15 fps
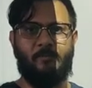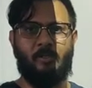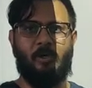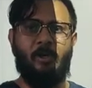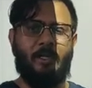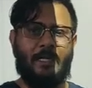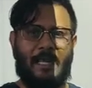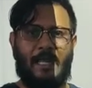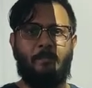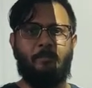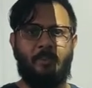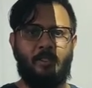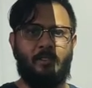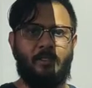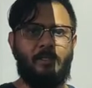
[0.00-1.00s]
or
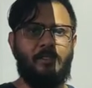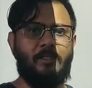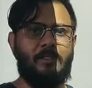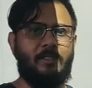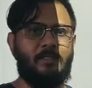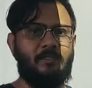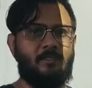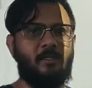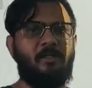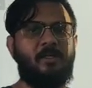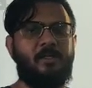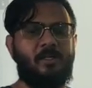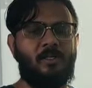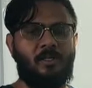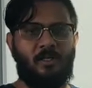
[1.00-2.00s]
time period is the
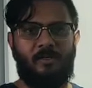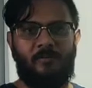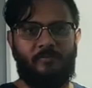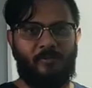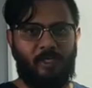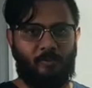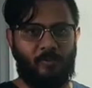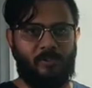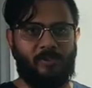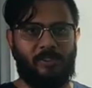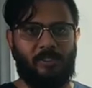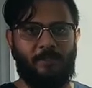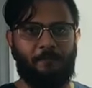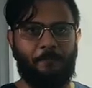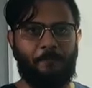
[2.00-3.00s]
frequency.